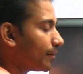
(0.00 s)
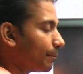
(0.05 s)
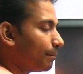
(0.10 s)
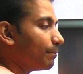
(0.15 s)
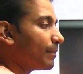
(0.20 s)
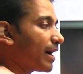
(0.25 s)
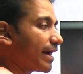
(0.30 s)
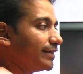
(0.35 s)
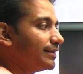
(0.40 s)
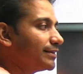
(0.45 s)

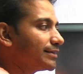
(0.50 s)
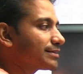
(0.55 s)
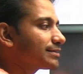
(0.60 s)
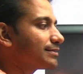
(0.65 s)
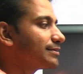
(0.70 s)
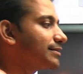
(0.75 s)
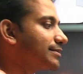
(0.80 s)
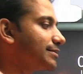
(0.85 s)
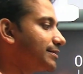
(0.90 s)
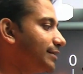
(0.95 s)
Minus
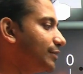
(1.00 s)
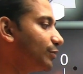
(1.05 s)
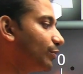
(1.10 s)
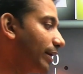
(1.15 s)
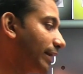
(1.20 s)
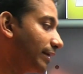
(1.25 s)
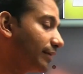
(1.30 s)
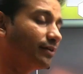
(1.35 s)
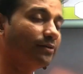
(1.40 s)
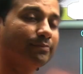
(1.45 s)
the zero
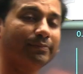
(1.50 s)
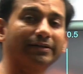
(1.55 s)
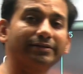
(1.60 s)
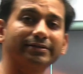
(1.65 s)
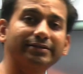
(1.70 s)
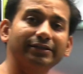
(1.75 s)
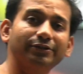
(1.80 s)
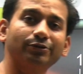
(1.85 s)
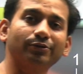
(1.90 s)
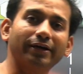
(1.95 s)
error, but
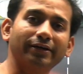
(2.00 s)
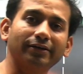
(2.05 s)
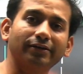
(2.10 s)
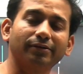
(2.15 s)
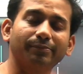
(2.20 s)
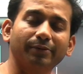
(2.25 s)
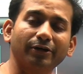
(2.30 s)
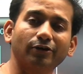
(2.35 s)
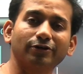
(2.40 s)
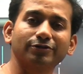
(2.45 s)
zero
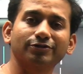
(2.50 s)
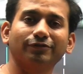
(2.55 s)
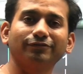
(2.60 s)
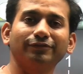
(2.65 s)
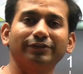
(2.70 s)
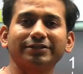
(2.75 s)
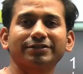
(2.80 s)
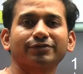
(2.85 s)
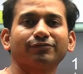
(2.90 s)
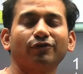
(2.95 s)
error because
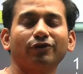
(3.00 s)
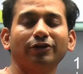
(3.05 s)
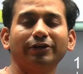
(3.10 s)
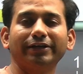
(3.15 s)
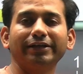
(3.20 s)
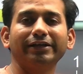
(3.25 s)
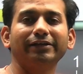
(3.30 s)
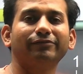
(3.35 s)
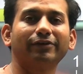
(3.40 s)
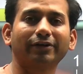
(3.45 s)
of this
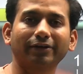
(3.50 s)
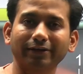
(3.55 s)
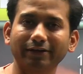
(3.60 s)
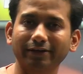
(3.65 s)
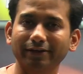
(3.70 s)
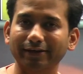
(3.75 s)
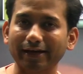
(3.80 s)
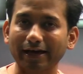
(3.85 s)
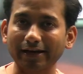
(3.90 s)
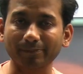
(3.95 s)
faulty
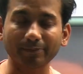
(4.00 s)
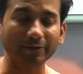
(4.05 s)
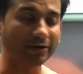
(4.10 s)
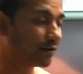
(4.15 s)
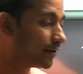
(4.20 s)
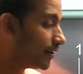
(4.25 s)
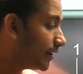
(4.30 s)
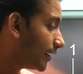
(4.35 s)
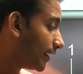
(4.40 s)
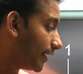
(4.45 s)
vernier
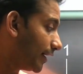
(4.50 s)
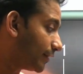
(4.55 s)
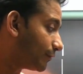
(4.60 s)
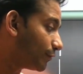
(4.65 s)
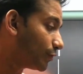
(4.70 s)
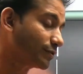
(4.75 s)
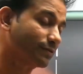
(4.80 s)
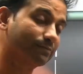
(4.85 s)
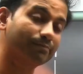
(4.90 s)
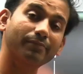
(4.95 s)
caliper, it
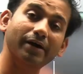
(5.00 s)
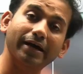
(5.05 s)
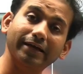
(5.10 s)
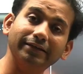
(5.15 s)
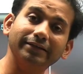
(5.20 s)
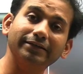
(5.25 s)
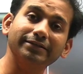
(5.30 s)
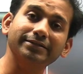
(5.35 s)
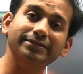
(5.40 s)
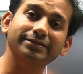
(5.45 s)
was
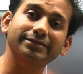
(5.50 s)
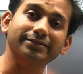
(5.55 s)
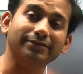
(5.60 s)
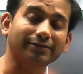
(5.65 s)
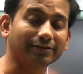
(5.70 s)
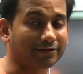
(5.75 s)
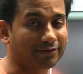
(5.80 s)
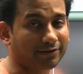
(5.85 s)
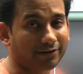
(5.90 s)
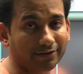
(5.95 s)
minus.
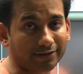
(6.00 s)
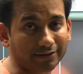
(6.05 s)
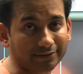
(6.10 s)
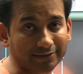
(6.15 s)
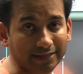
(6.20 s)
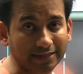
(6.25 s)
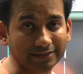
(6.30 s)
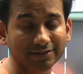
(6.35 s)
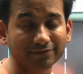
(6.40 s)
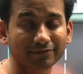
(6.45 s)

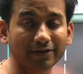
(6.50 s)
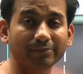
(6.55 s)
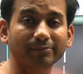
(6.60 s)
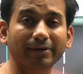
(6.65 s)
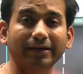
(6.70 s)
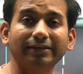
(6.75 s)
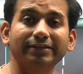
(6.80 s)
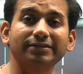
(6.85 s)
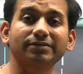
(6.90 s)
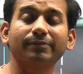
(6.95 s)
That's why
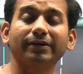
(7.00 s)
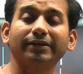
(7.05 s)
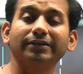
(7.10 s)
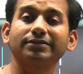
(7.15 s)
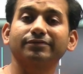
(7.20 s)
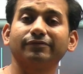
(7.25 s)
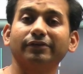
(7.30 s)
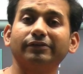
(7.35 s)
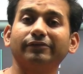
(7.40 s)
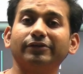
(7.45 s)
minus
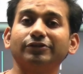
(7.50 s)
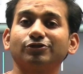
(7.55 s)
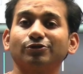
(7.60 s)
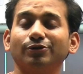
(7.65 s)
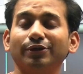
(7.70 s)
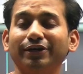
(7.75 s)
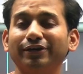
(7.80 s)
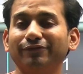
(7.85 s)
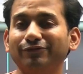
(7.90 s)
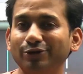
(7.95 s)
will
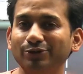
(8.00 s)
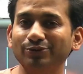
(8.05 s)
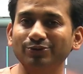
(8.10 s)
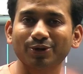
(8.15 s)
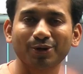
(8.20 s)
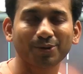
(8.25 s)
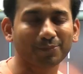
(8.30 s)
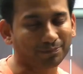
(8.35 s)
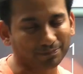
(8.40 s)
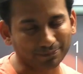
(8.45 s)
eventually give you
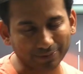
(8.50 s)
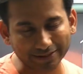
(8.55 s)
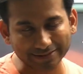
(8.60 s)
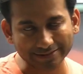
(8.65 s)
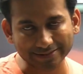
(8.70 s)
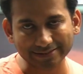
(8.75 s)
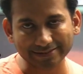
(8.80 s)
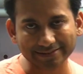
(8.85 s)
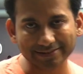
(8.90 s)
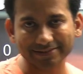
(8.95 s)

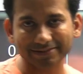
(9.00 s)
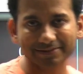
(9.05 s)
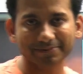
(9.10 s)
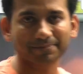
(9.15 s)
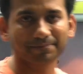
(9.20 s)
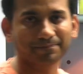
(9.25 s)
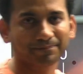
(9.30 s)
plus.